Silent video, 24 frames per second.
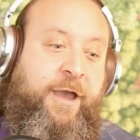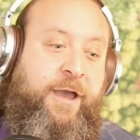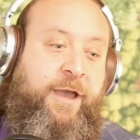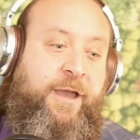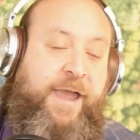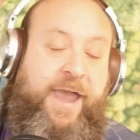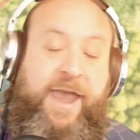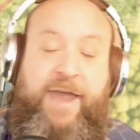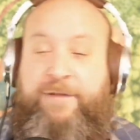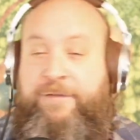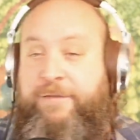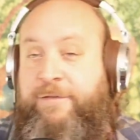
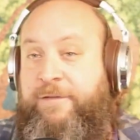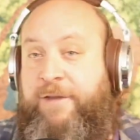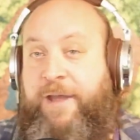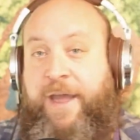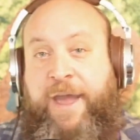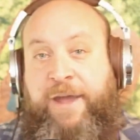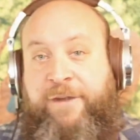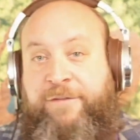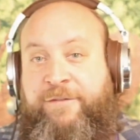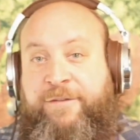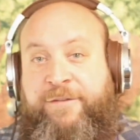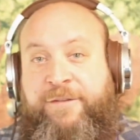And
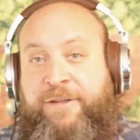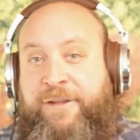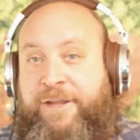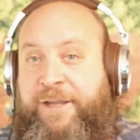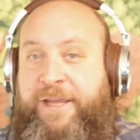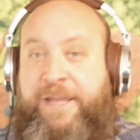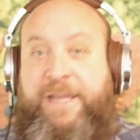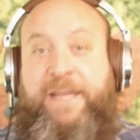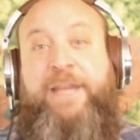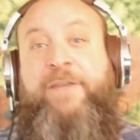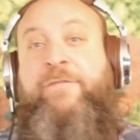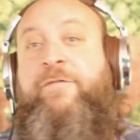
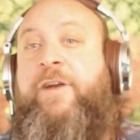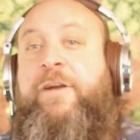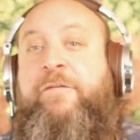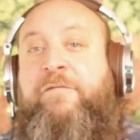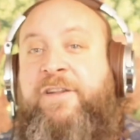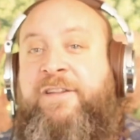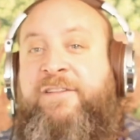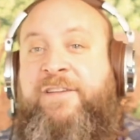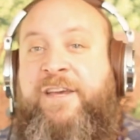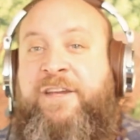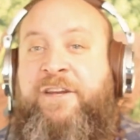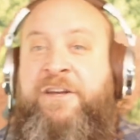even if
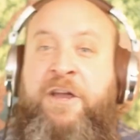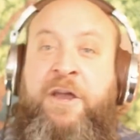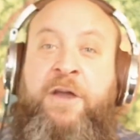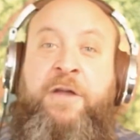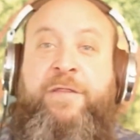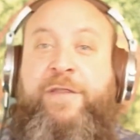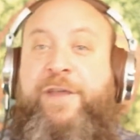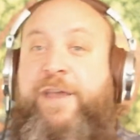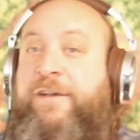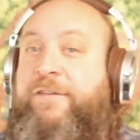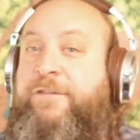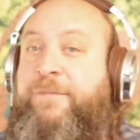it did,
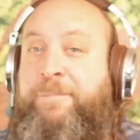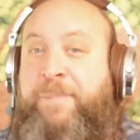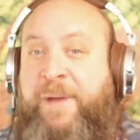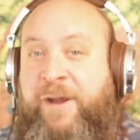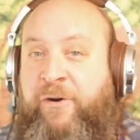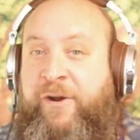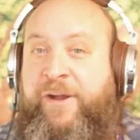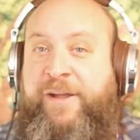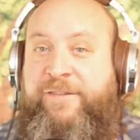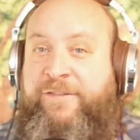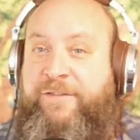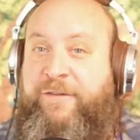the
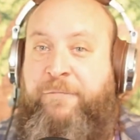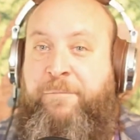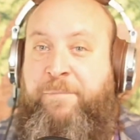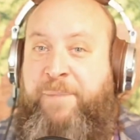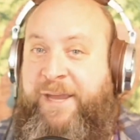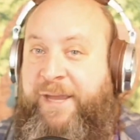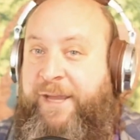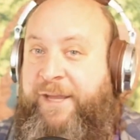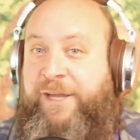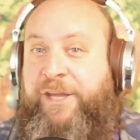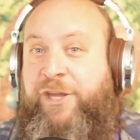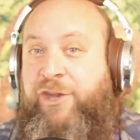experience of
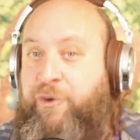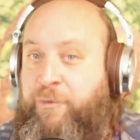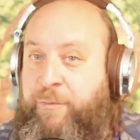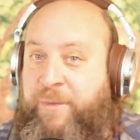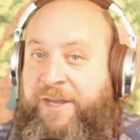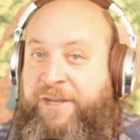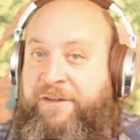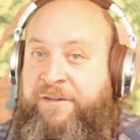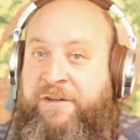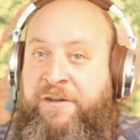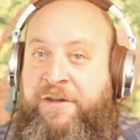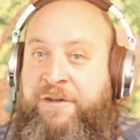being
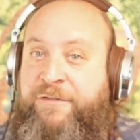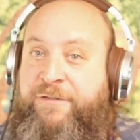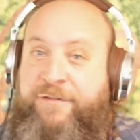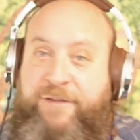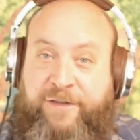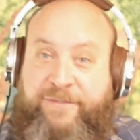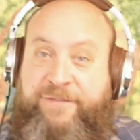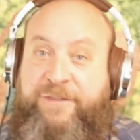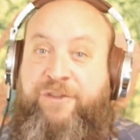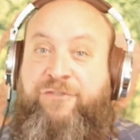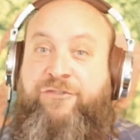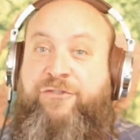human
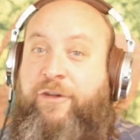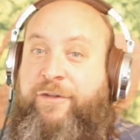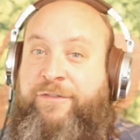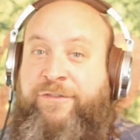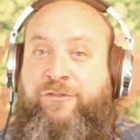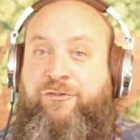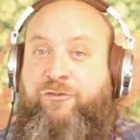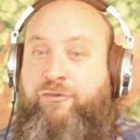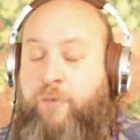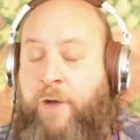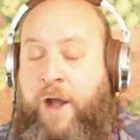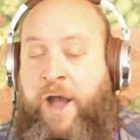doesn't
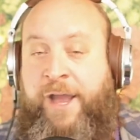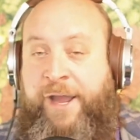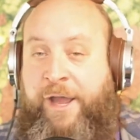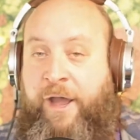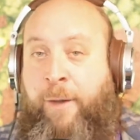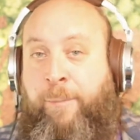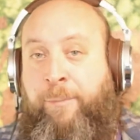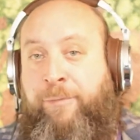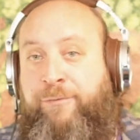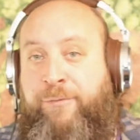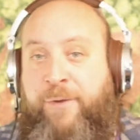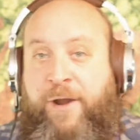just dry
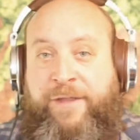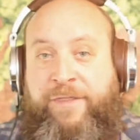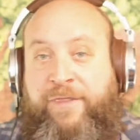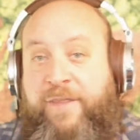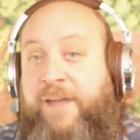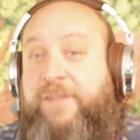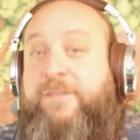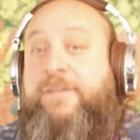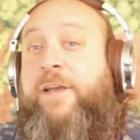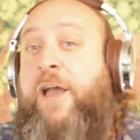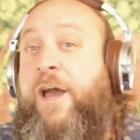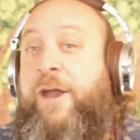up, right? And
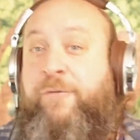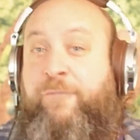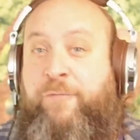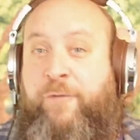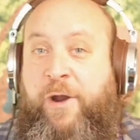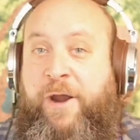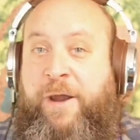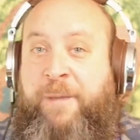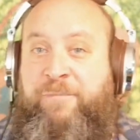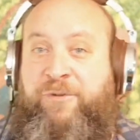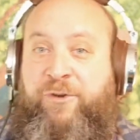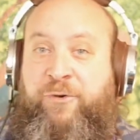that's kind of what
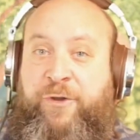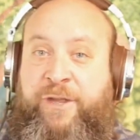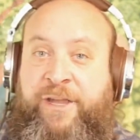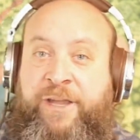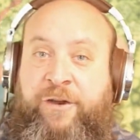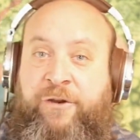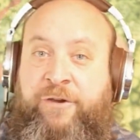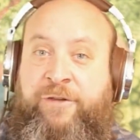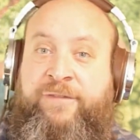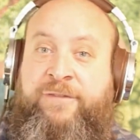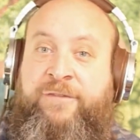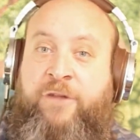I'm doing
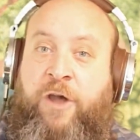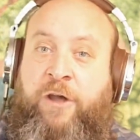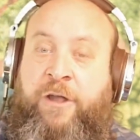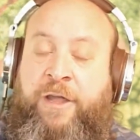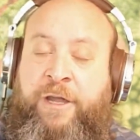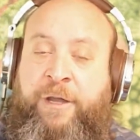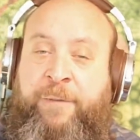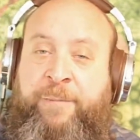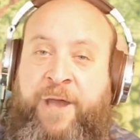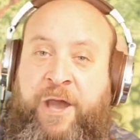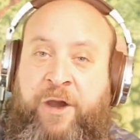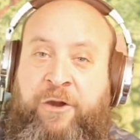here, is talking
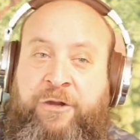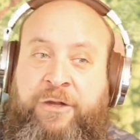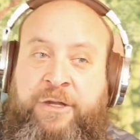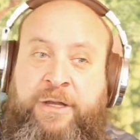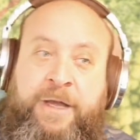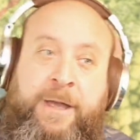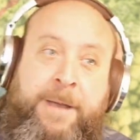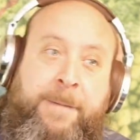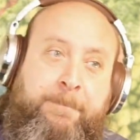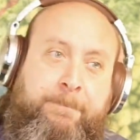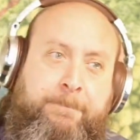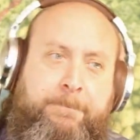about
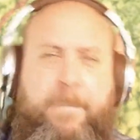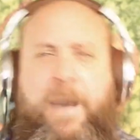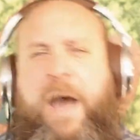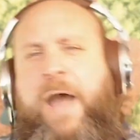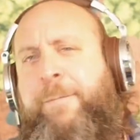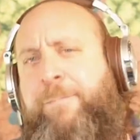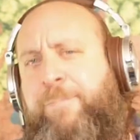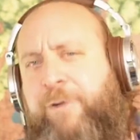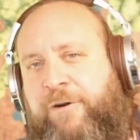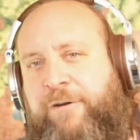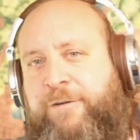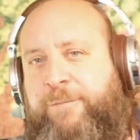my
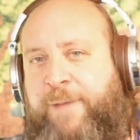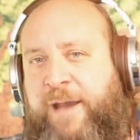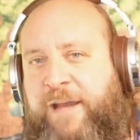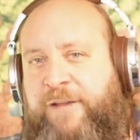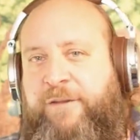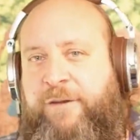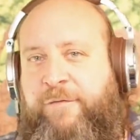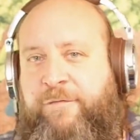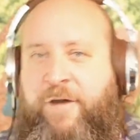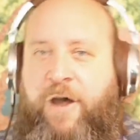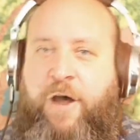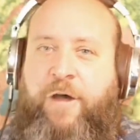
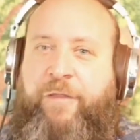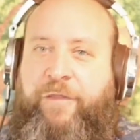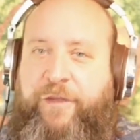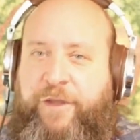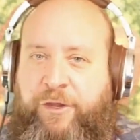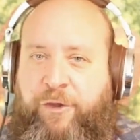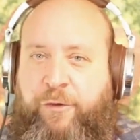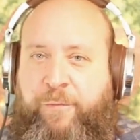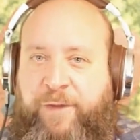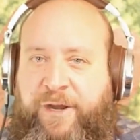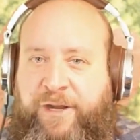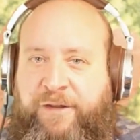perspective on the
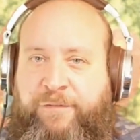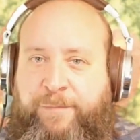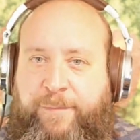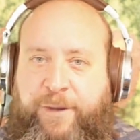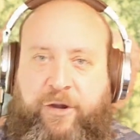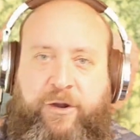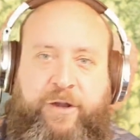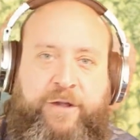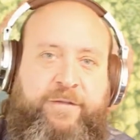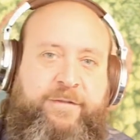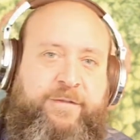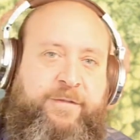human
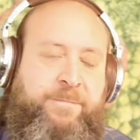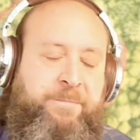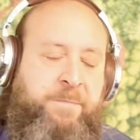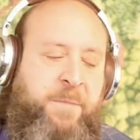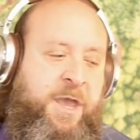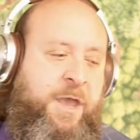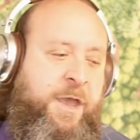experience.